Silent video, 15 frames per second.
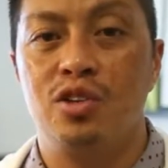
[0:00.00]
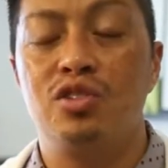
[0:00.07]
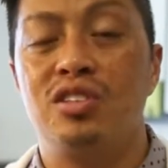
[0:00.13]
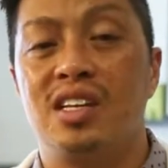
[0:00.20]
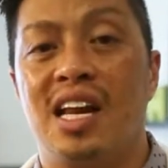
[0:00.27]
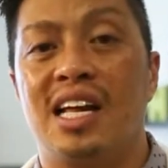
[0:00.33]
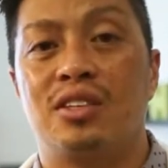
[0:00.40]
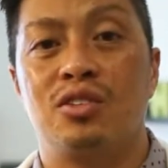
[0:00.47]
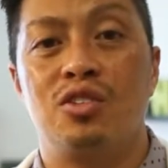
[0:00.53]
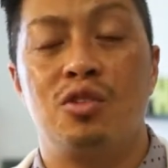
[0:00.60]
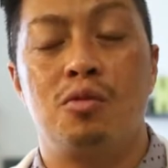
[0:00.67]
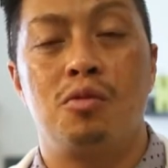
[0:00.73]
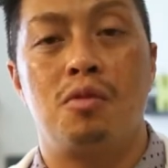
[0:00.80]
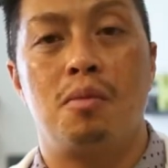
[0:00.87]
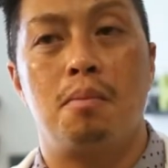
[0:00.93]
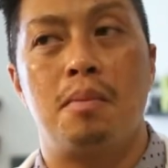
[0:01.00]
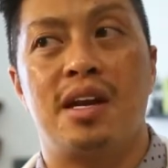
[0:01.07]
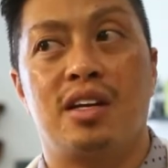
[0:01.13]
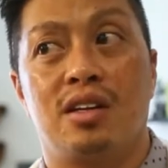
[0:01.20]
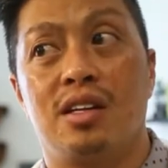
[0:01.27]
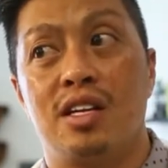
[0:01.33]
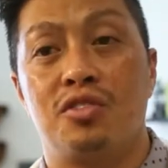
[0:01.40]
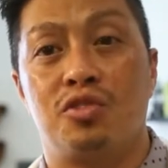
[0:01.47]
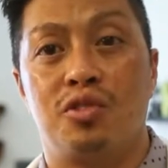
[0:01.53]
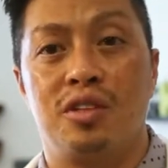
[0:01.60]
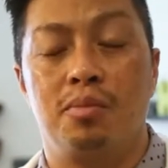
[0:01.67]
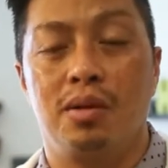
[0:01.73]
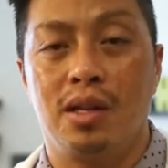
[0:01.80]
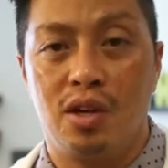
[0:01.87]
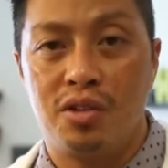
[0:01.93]
Usually I like to do medical history
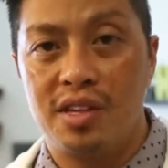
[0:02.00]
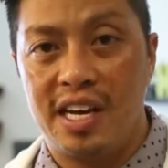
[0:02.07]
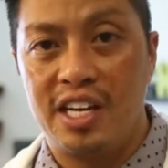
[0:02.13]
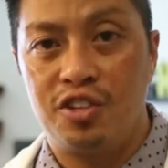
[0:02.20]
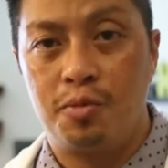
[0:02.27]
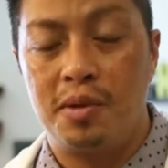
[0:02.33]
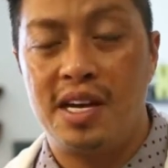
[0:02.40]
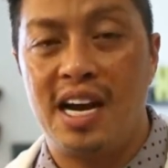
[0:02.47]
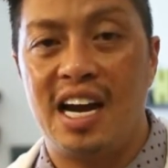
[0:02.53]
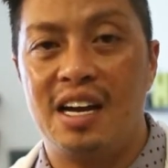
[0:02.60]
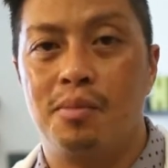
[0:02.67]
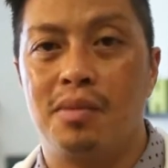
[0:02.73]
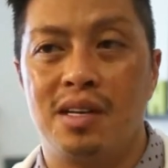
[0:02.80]
below the HPI,